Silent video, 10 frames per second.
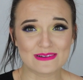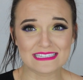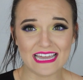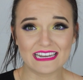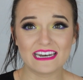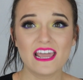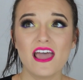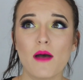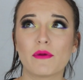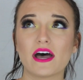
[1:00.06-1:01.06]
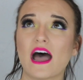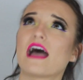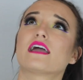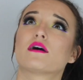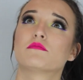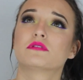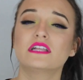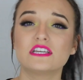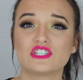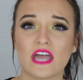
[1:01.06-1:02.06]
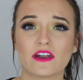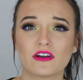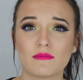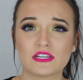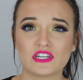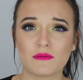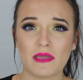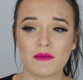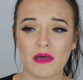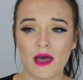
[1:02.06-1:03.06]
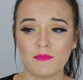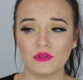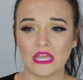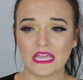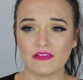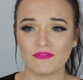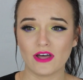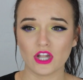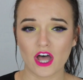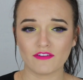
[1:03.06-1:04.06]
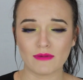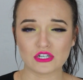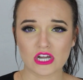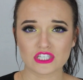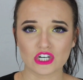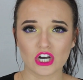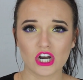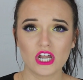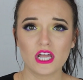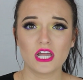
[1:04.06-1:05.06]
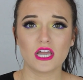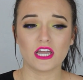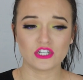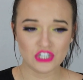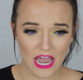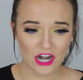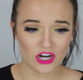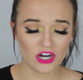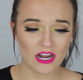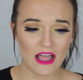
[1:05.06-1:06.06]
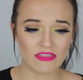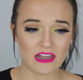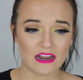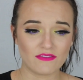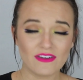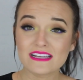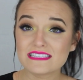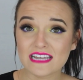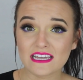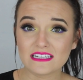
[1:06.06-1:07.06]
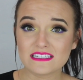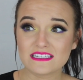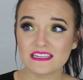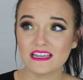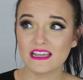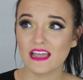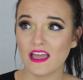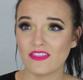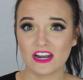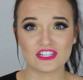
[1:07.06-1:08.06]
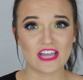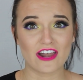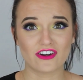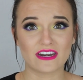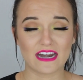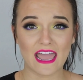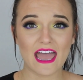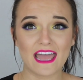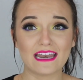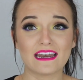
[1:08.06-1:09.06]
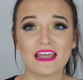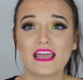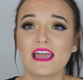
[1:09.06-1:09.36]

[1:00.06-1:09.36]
excited. But I completely shattered my Champagne Pop. Like, it fell off my dresser and shattered, and then I fixed it, and then I shattered it again.